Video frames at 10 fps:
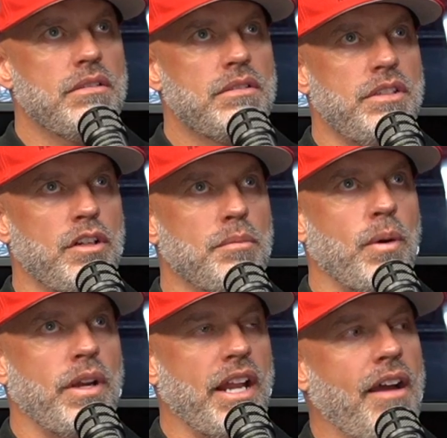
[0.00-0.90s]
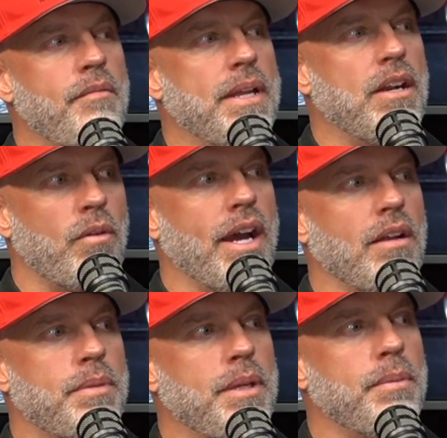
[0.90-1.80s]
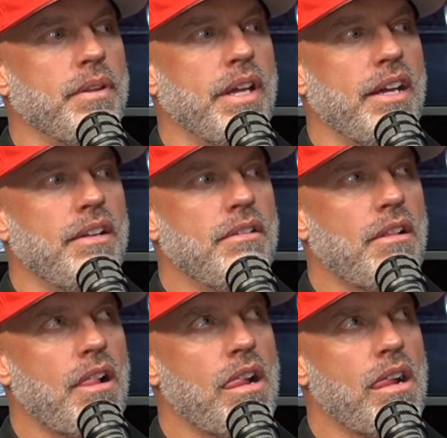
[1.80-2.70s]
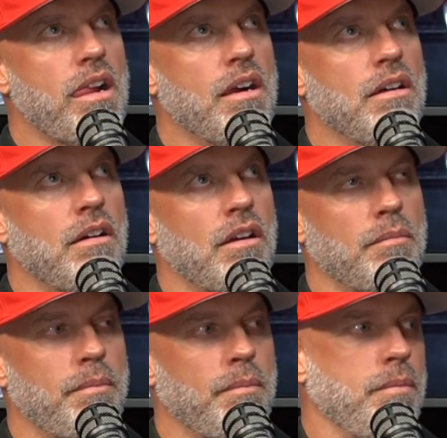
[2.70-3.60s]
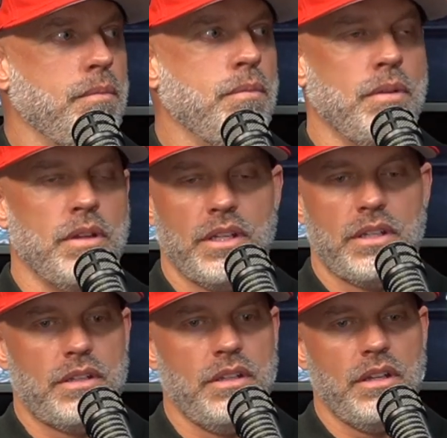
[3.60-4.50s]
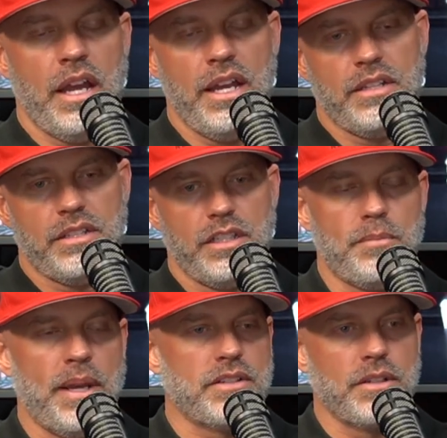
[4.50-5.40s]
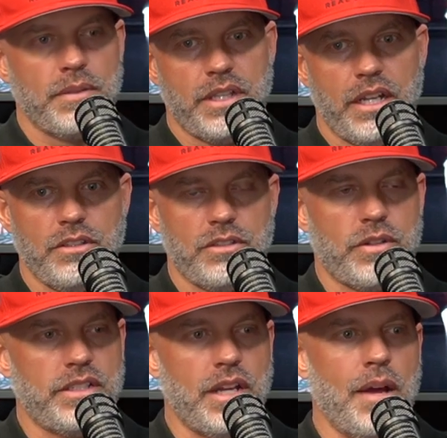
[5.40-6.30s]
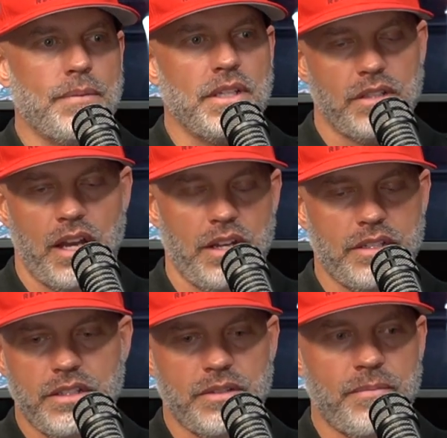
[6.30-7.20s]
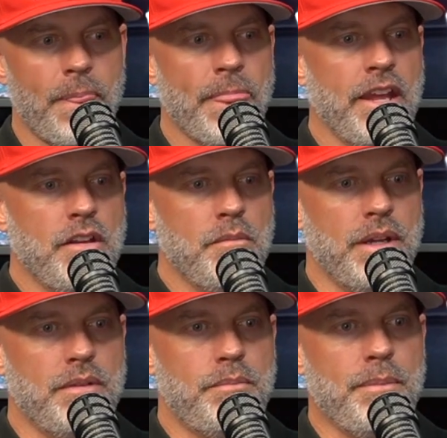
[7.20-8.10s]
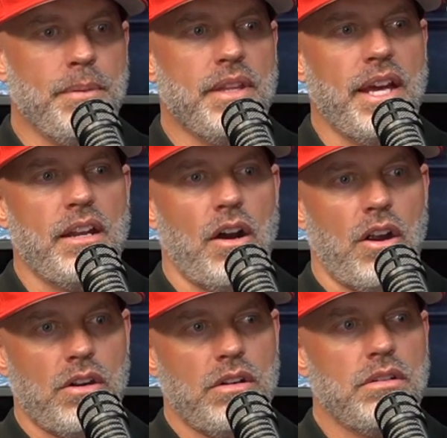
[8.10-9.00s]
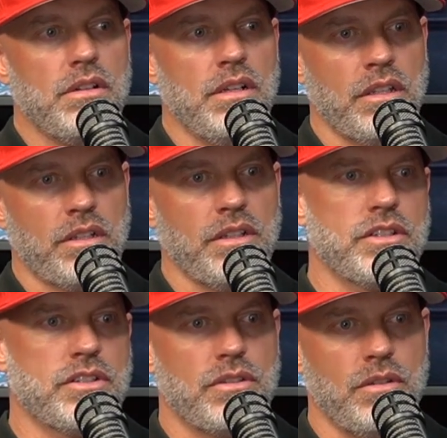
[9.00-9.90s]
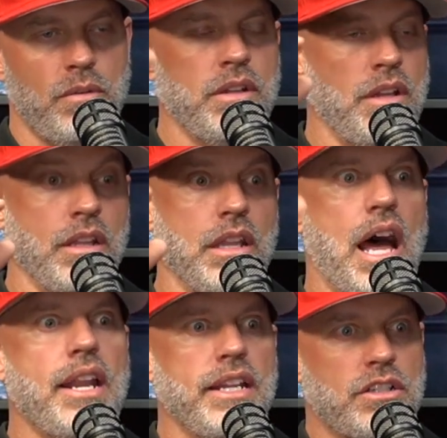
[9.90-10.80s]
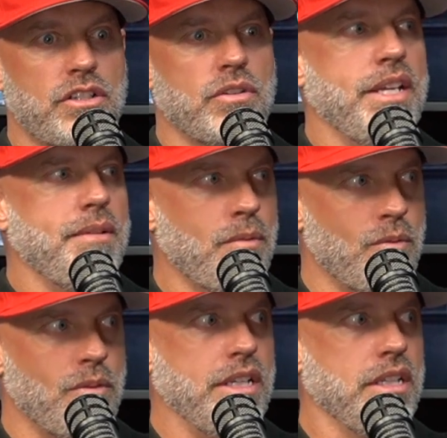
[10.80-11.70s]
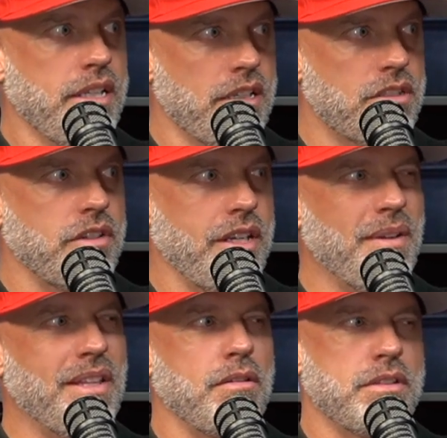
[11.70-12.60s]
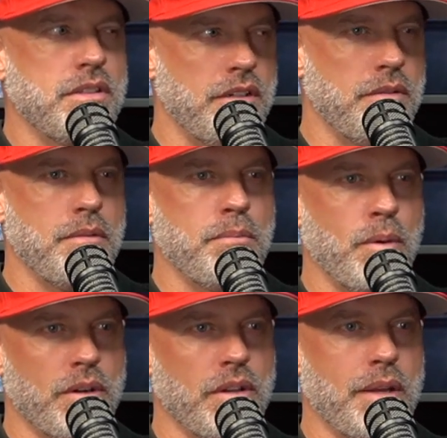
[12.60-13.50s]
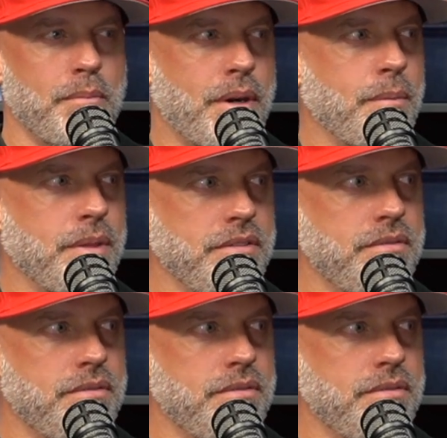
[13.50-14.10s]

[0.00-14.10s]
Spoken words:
to your point, I've been around people that are, I hate to say spectrum because I go straight to autism, but people that are a lot extreme, really extreme, and they're borderline probably